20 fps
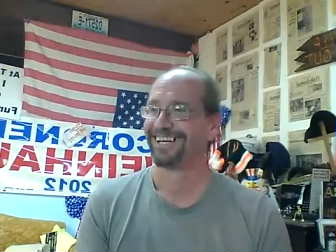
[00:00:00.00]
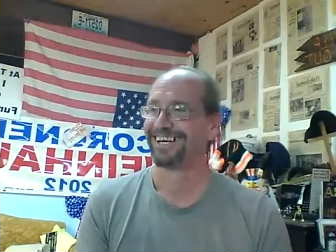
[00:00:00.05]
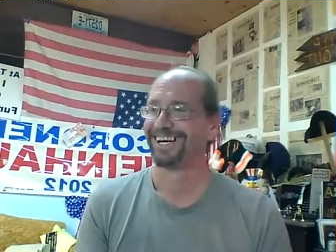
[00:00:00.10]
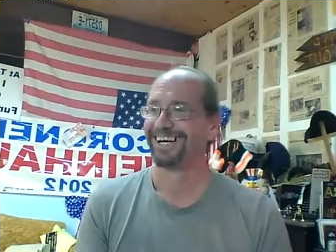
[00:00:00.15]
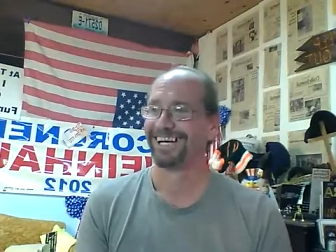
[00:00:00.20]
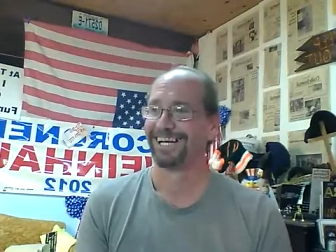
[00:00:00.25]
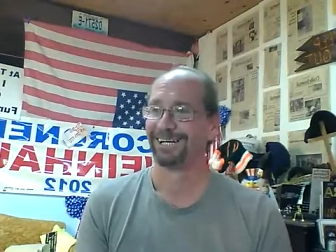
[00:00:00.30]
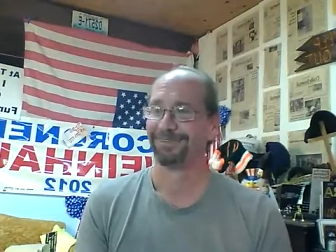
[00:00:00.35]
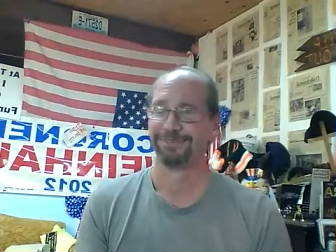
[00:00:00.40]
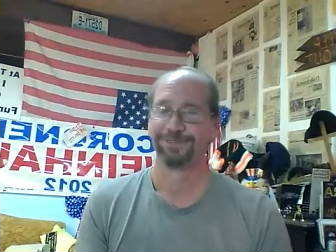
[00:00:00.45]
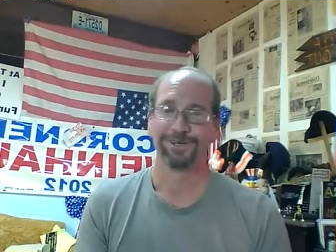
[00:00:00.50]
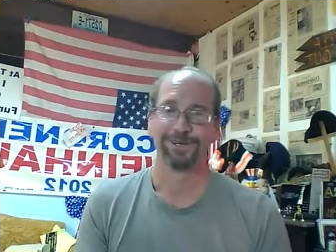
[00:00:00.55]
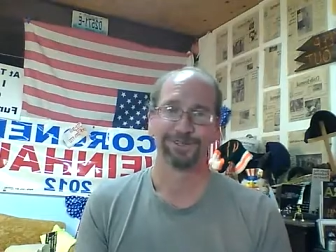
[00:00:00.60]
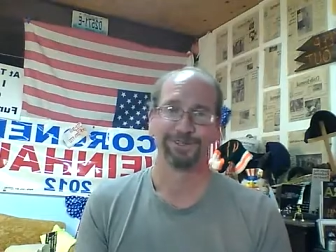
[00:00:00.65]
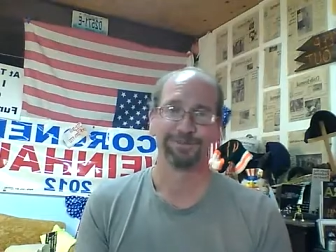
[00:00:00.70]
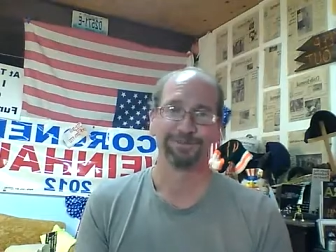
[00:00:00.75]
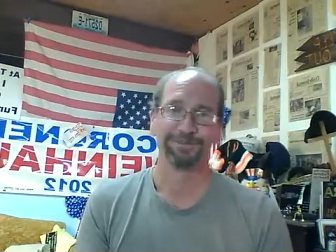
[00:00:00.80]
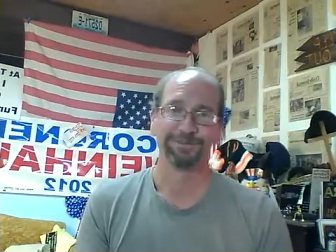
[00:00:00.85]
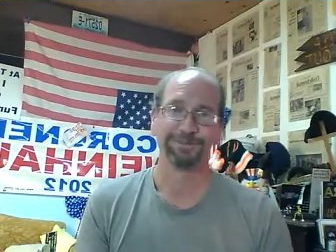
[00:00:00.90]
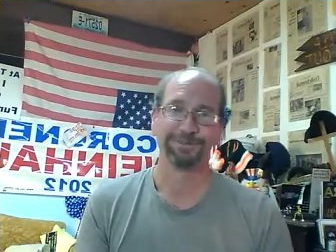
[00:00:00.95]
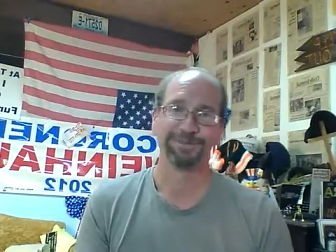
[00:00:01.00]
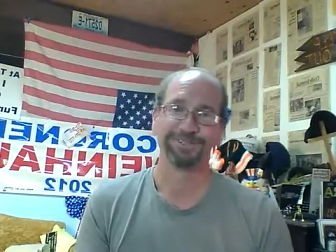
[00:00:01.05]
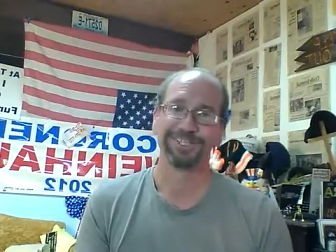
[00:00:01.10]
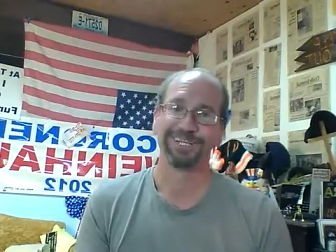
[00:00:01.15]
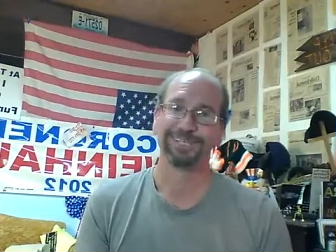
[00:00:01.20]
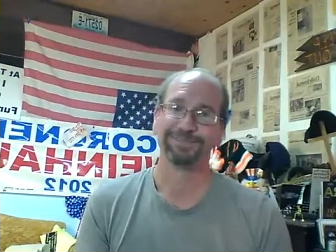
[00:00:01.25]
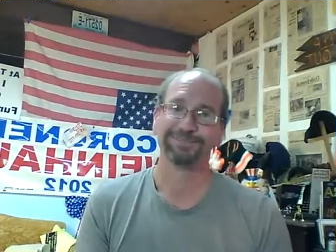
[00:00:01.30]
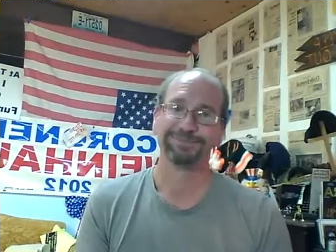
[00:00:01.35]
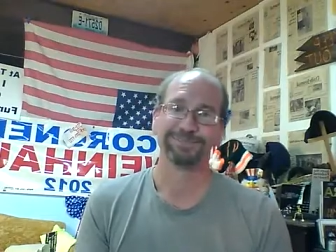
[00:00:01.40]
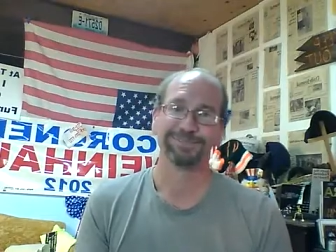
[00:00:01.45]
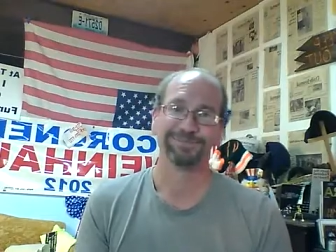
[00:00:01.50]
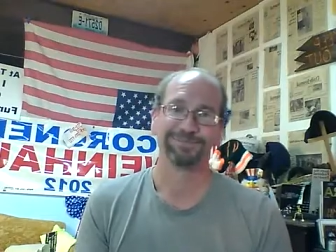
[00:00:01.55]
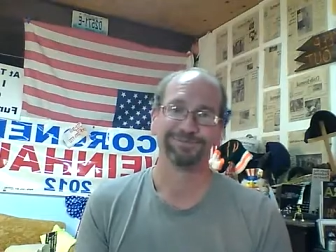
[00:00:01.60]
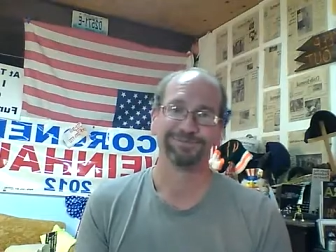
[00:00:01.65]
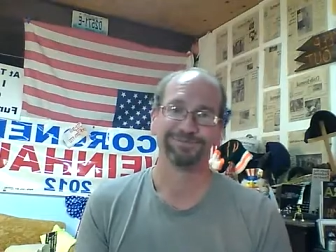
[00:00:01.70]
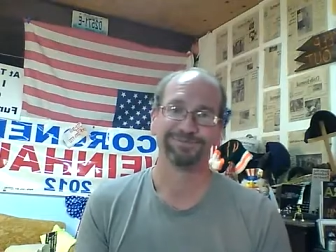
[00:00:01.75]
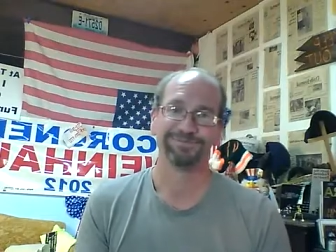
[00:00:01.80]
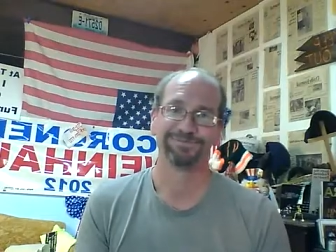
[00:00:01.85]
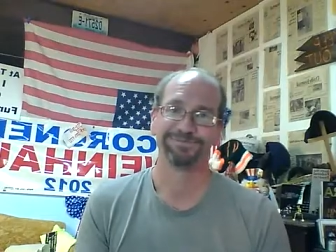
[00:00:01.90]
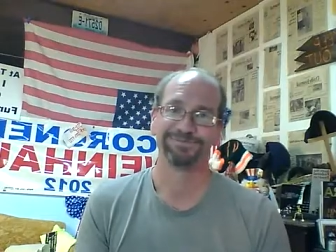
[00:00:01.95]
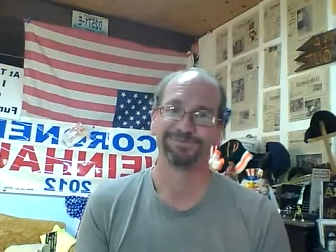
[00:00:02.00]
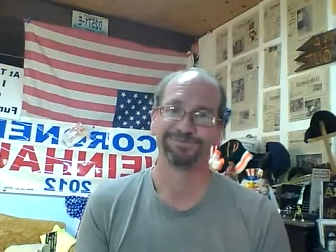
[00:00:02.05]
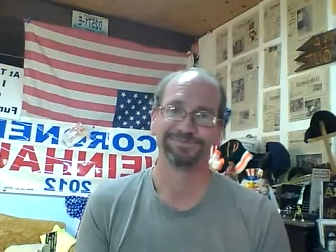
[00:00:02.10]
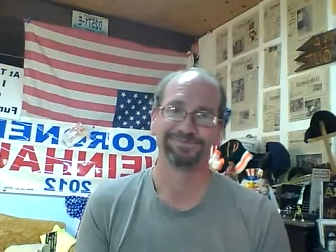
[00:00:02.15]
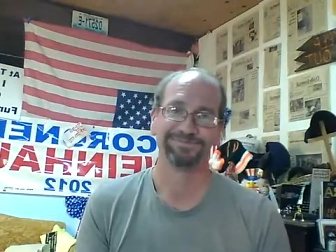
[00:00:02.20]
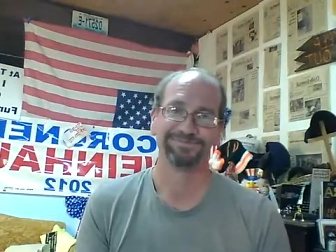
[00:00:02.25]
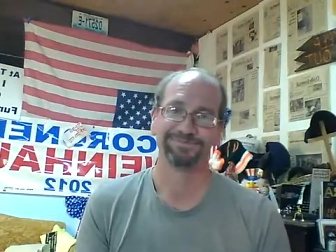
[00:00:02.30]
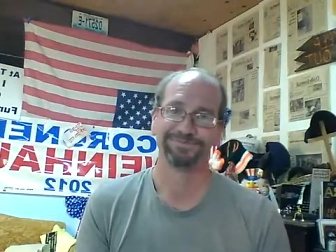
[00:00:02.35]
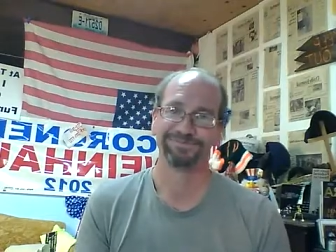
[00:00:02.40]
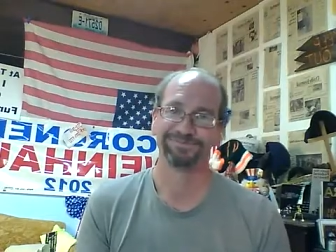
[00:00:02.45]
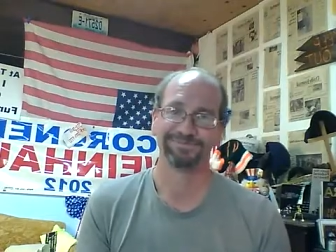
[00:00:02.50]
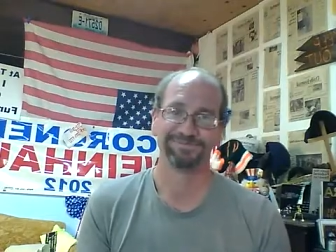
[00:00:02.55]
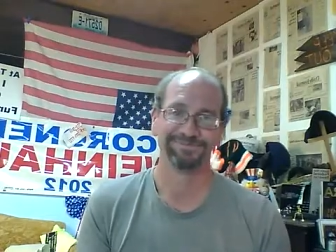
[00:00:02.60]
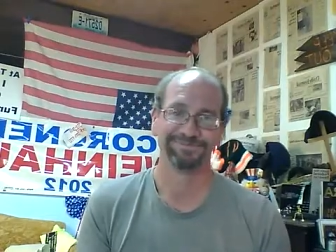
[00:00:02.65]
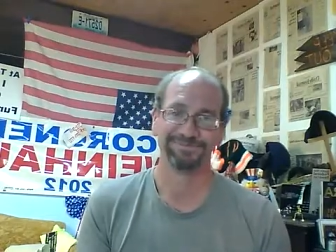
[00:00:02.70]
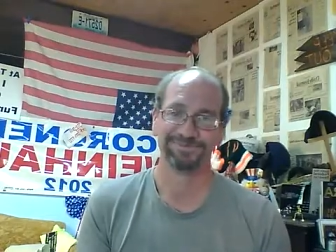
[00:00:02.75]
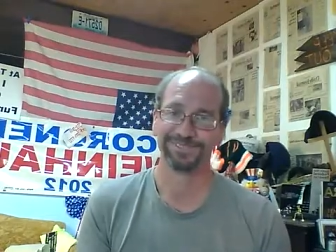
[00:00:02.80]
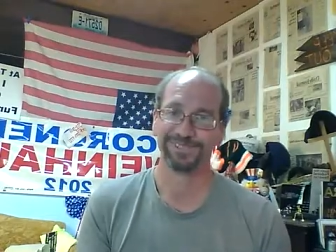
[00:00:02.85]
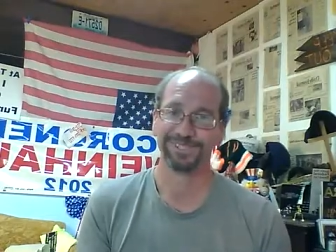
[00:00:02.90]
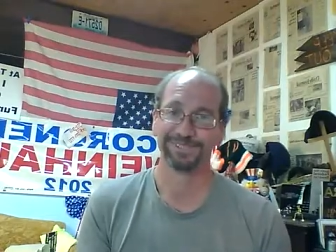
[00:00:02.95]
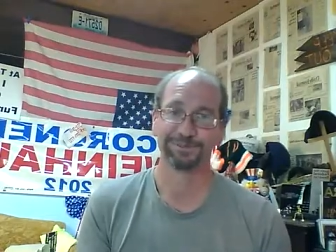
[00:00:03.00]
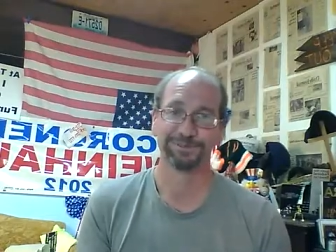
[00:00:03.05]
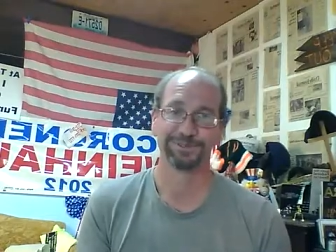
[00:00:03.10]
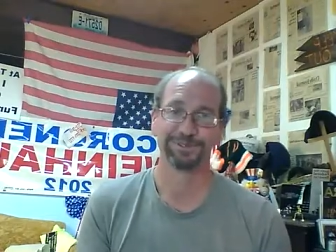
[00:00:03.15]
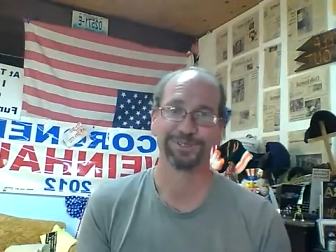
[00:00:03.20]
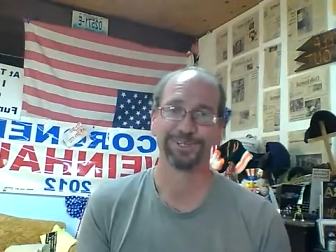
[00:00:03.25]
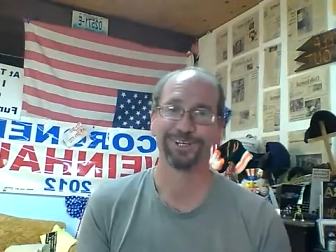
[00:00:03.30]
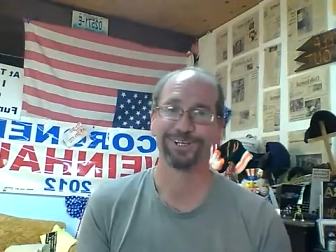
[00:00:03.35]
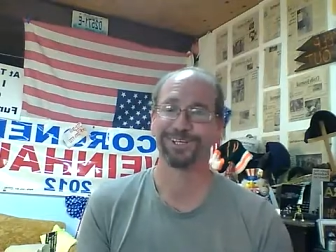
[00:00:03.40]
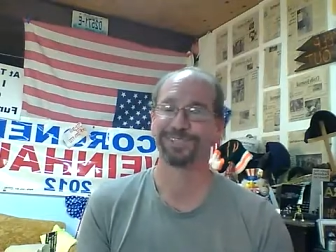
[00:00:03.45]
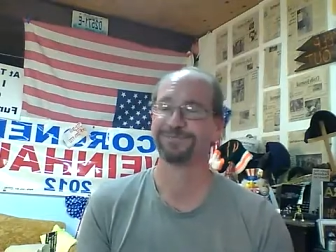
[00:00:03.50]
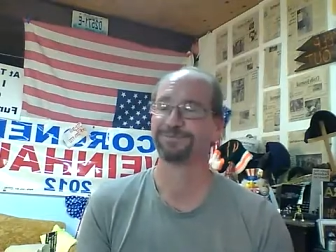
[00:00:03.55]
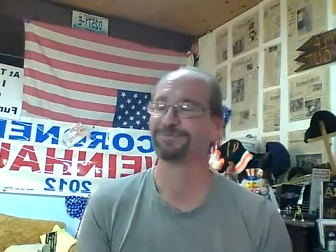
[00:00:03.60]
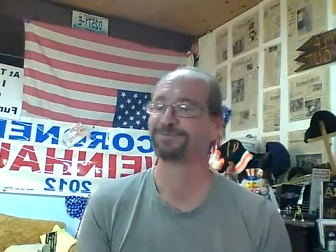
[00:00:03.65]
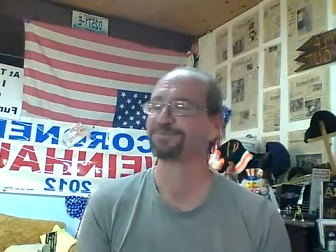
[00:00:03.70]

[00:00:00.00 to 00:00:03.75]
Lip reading: I have talked to him a few times, and at least we're talking.